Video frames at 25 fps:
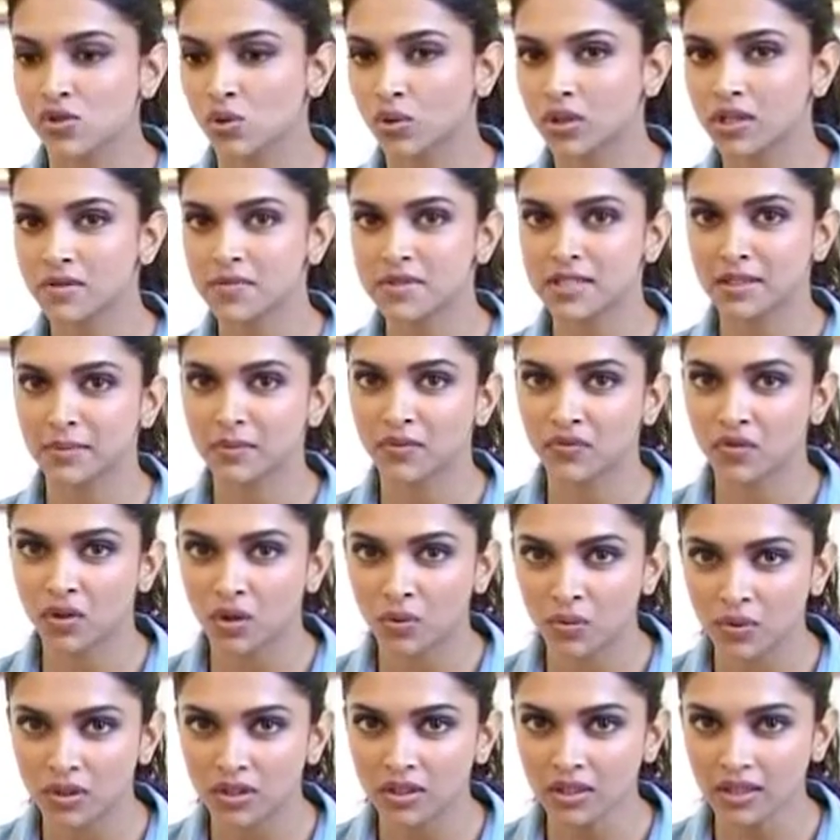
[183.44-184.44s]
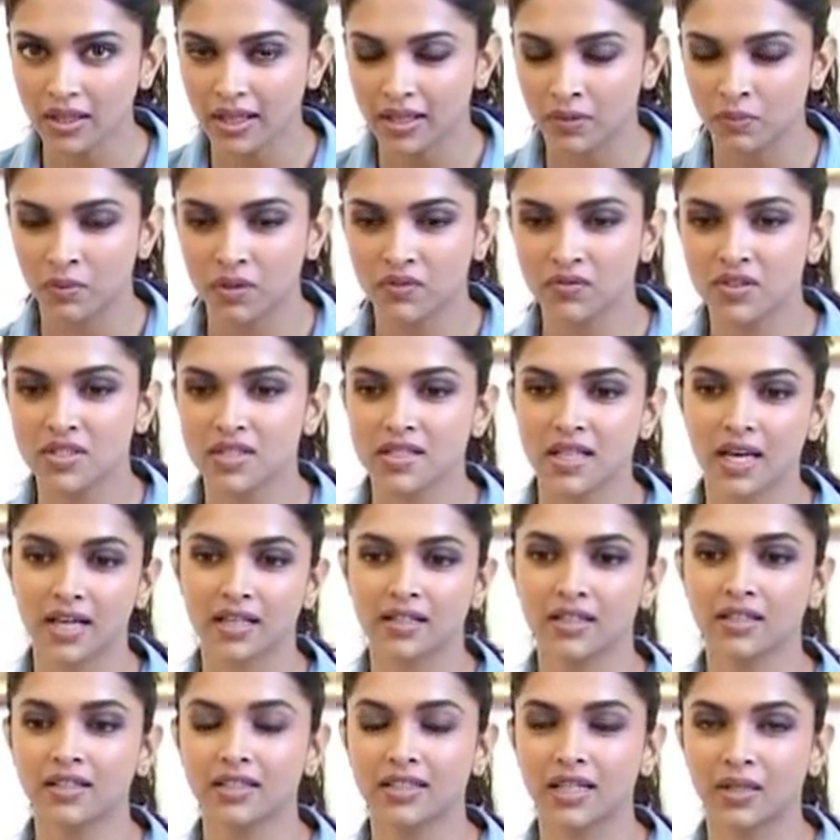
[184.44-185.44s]
shown him some of your work, and we've
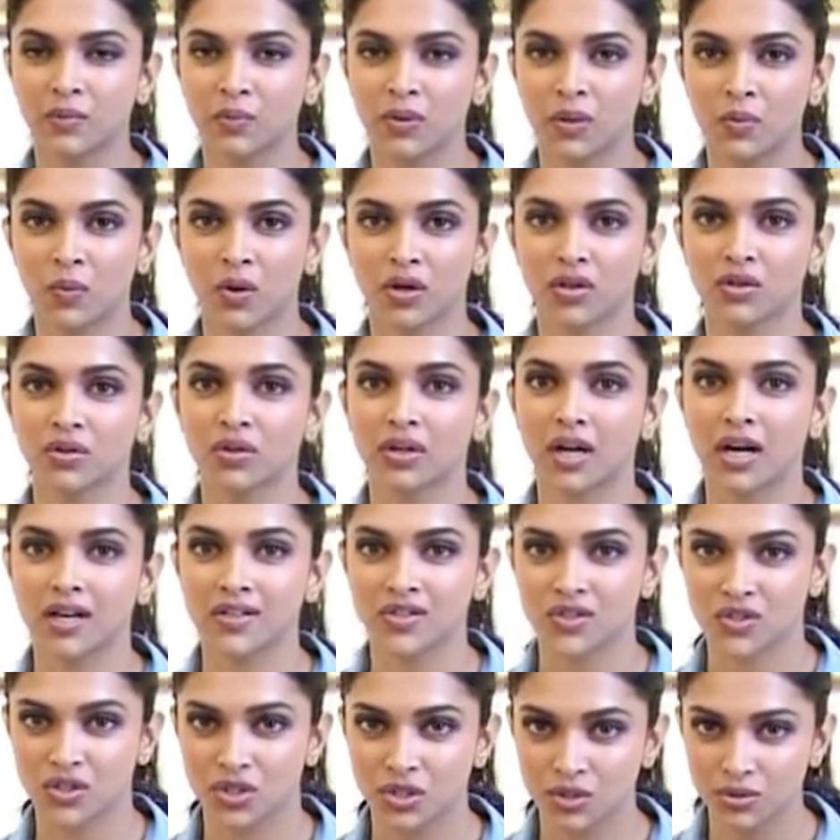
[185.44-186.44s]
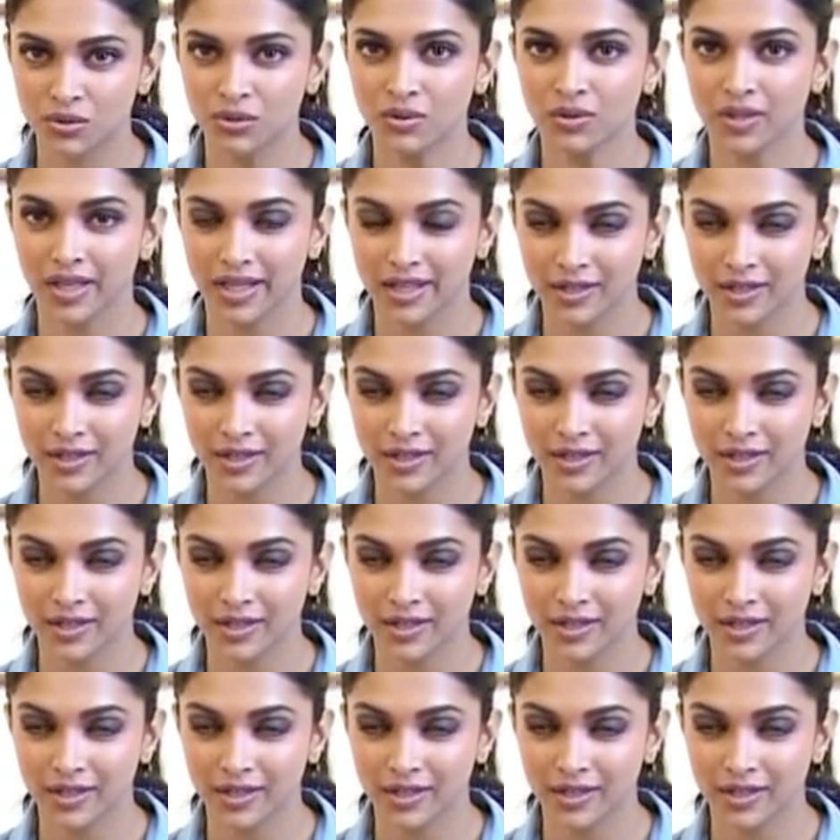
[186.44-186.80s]
decided that we want to cast you